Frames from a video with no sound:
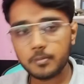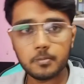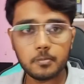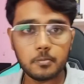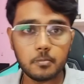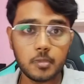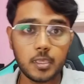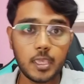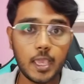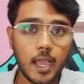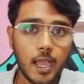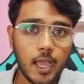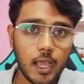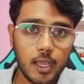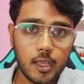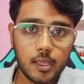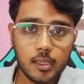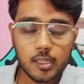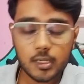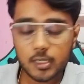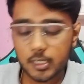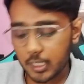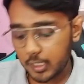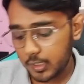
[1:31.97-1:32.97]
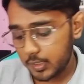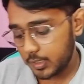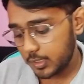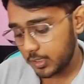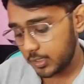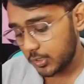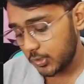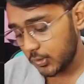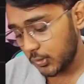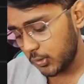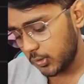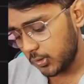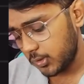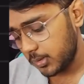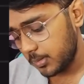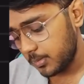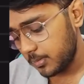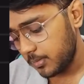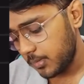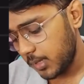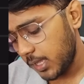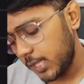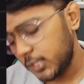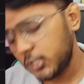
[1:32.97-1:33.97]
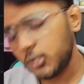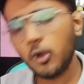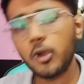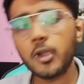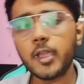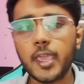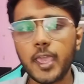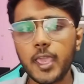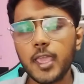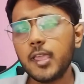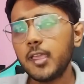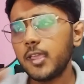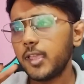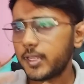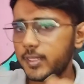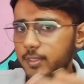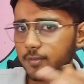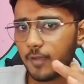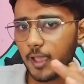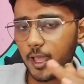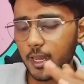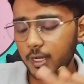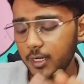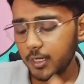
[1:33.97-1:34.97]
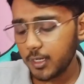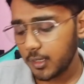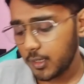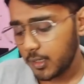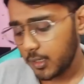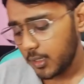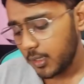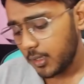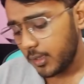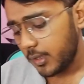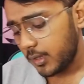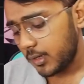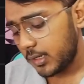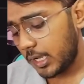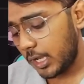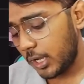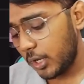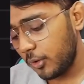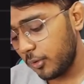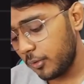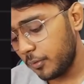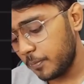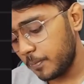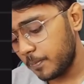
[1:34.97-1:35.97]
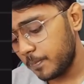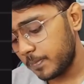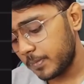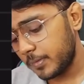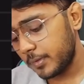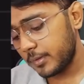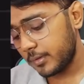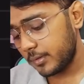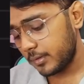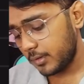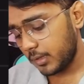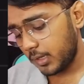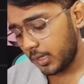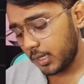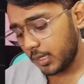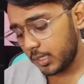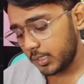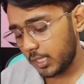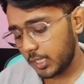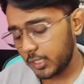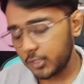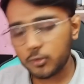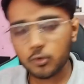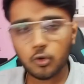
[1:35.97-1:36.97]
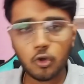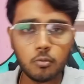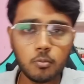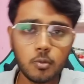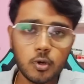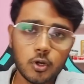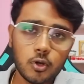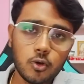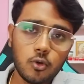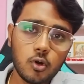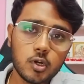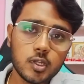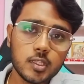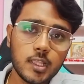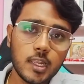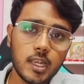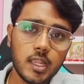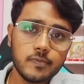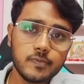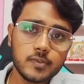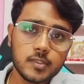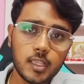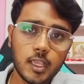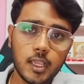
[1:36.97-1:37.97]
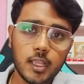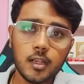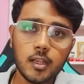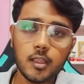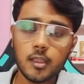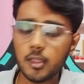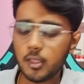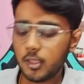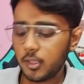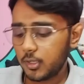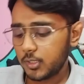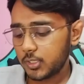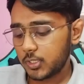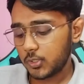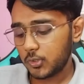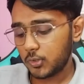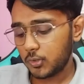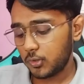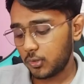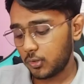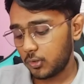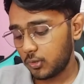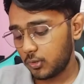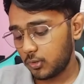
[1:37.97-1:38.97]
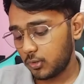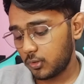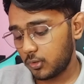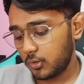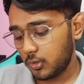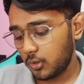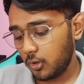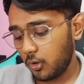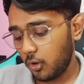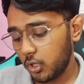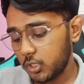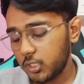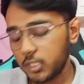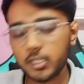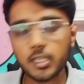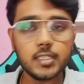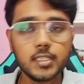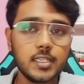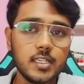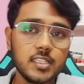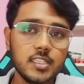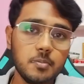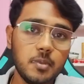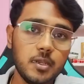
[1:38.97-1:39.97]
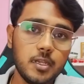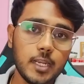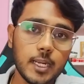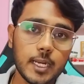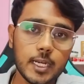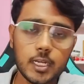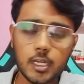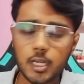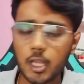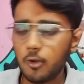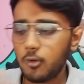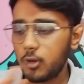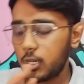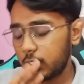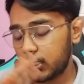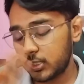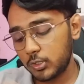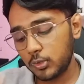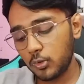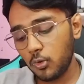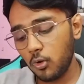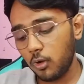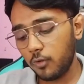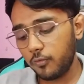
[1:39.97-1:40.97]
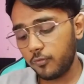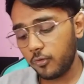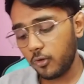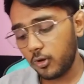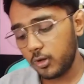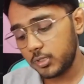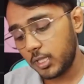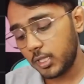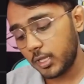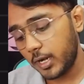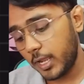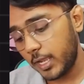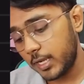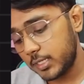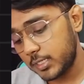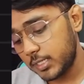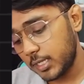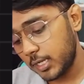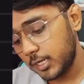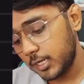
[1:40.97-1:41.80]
Yeah, it does. So it's okay. It's valid. Now there is no more node on the left side. So all the things has been done. Now let's go for the right side.